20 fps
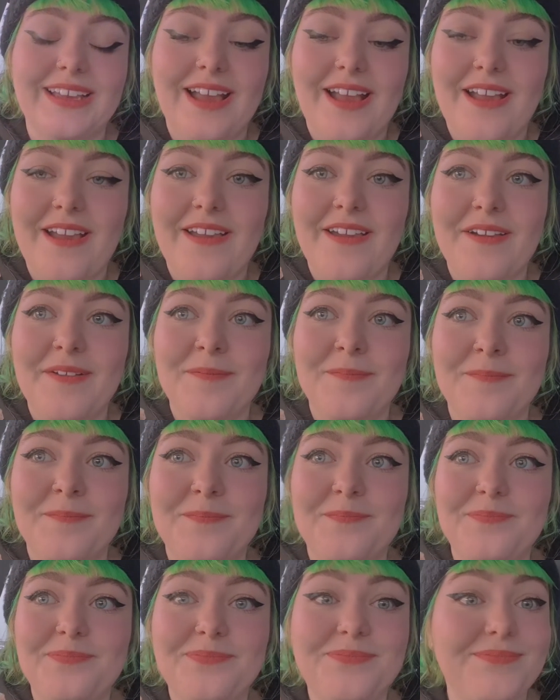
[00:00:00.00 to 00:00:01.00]

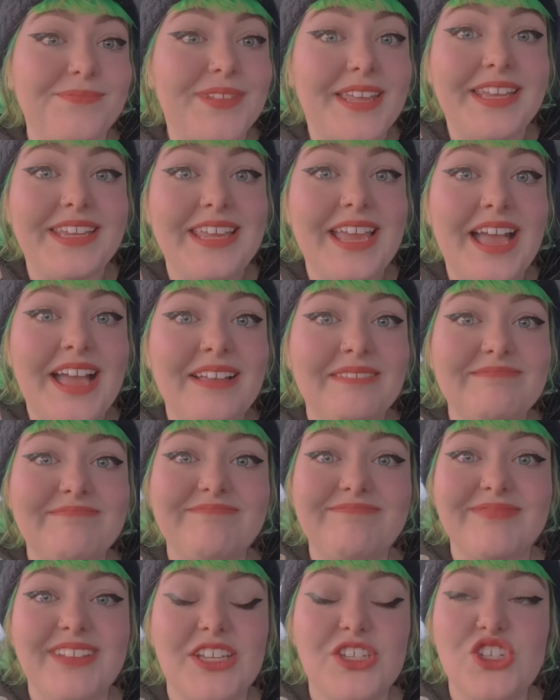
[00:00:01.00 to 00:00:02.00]
and yeah,
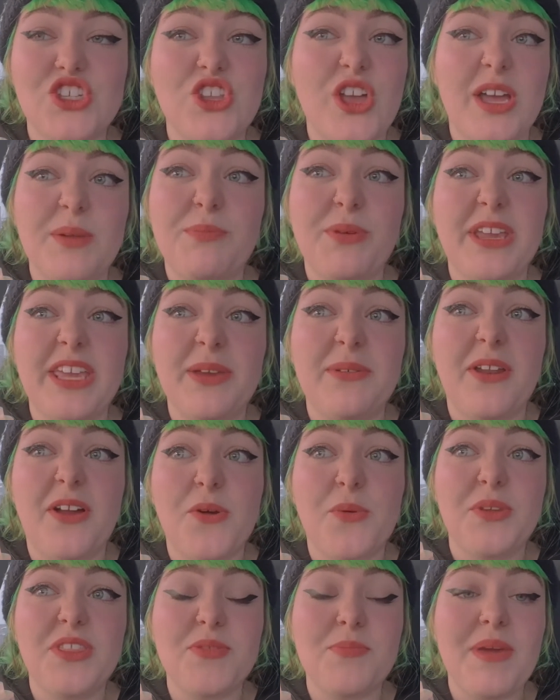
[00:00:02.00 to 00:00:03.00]
I just thought I'd bring you along
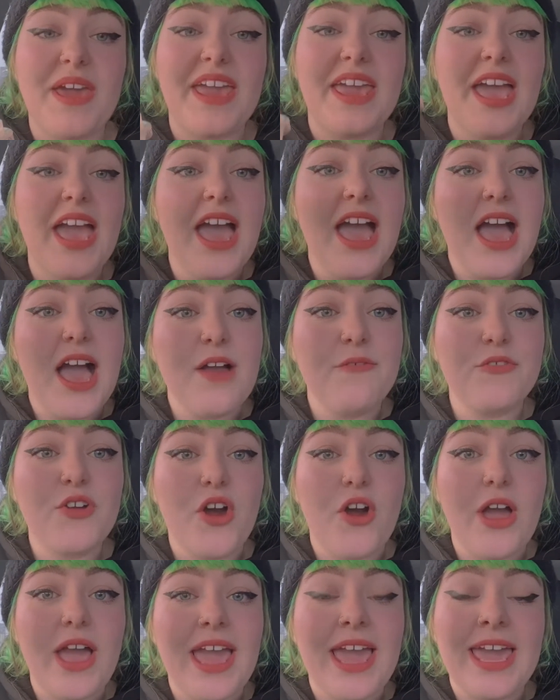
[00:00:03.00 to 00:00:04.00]
with me. I've
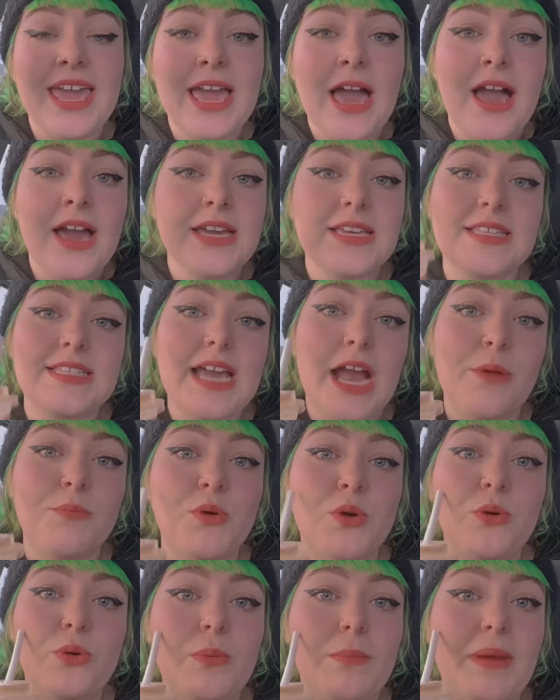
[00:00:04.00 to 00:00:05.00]
got a iced
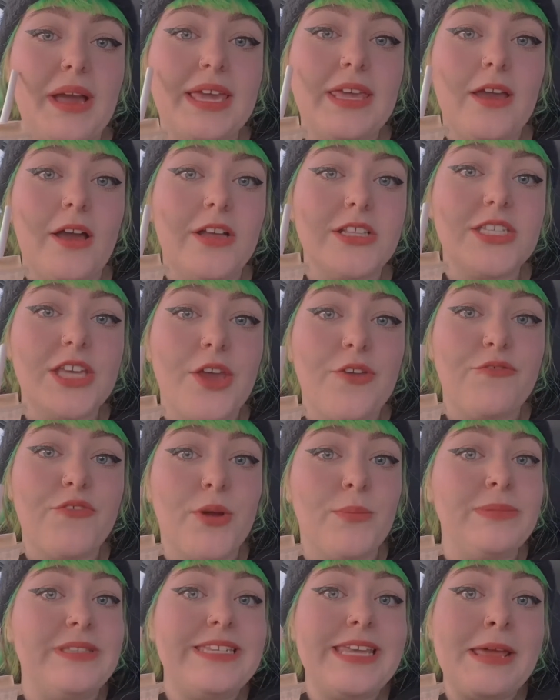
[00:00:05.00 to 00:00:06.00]
caramel macchiato
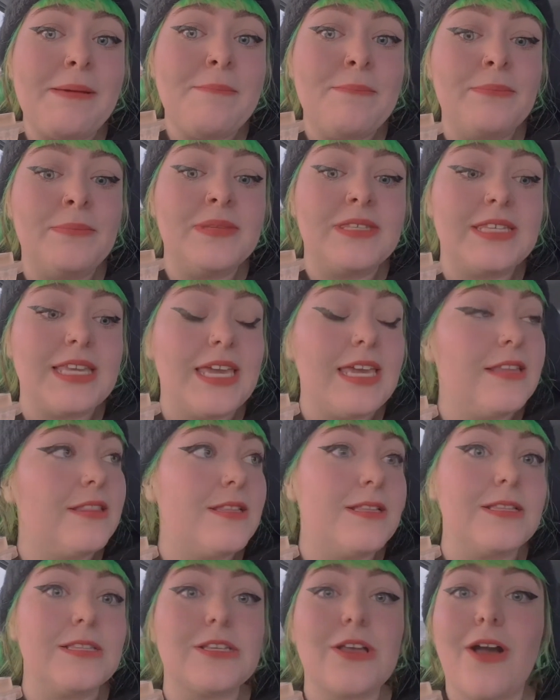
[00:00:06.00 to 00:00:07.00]
from Tim's,
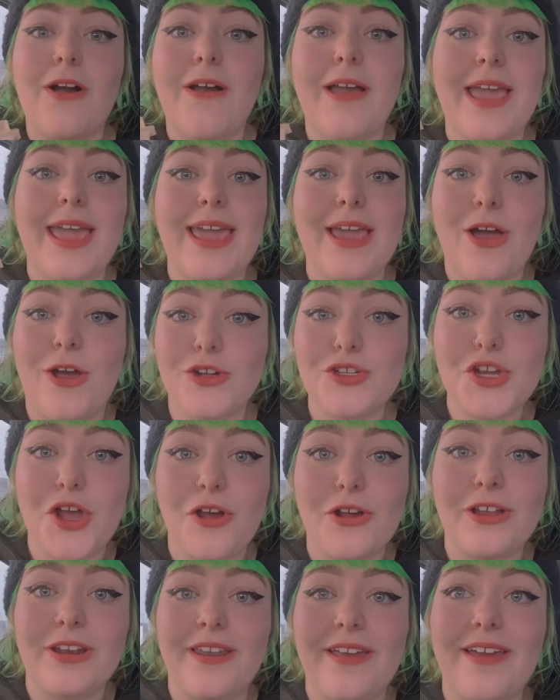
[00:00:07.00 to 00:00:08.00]
Ethan's got a hot
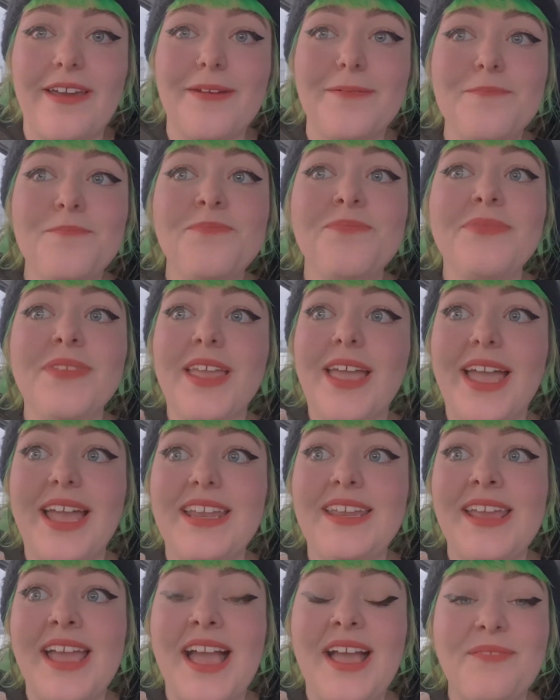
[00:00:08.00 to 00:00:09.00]
chocolate,
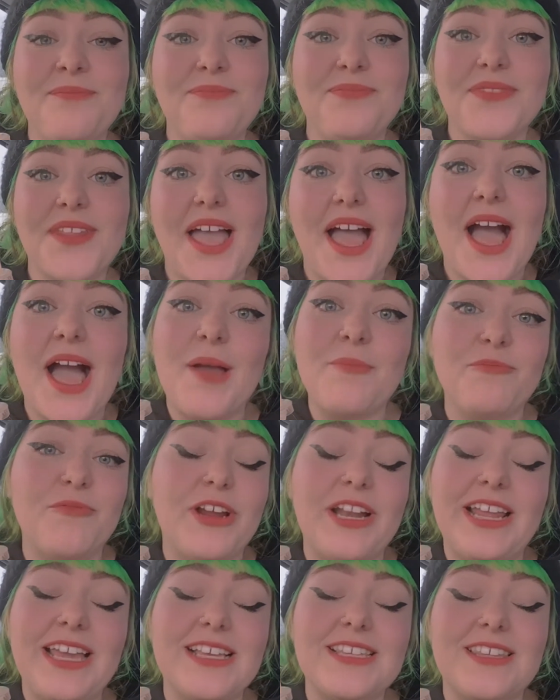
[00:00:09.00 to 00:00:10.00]
And yeah, I'm
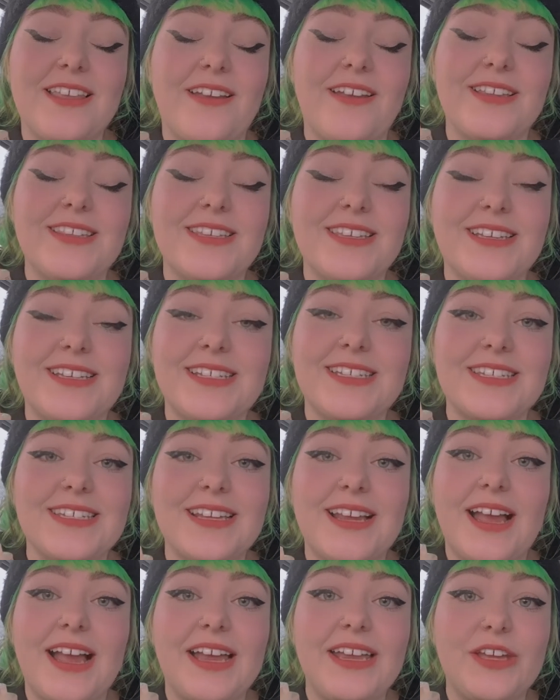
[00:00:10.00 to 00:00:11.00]
really excited.
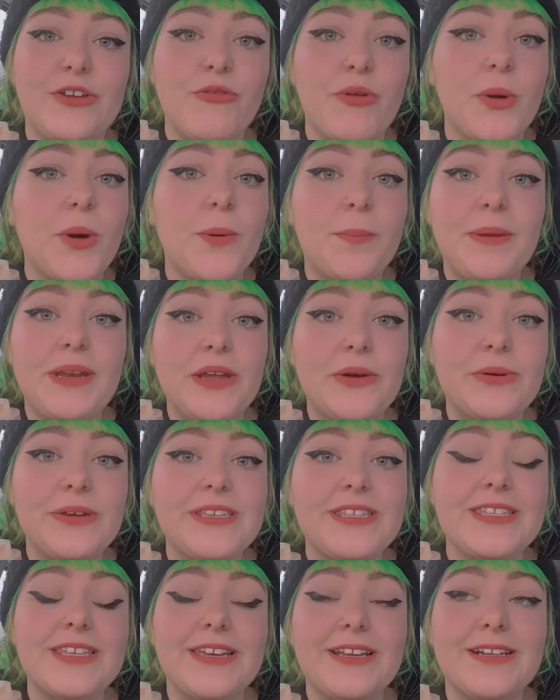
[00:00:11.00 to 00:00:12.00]
I grew up in
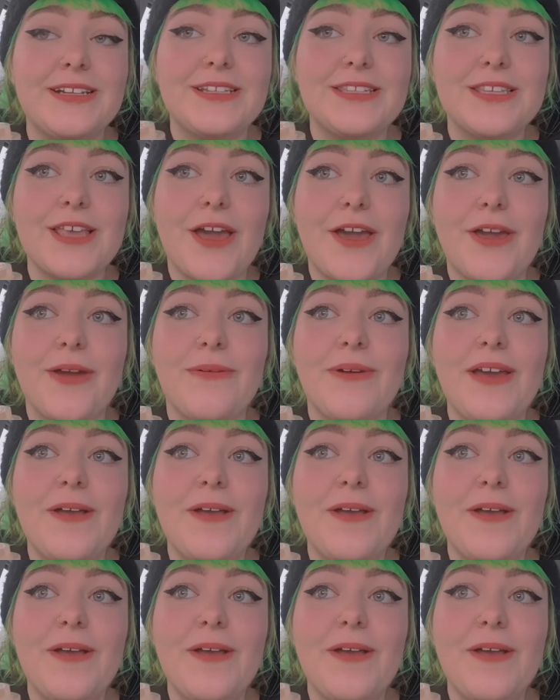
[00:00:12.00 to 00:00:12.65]
Ilkeston, so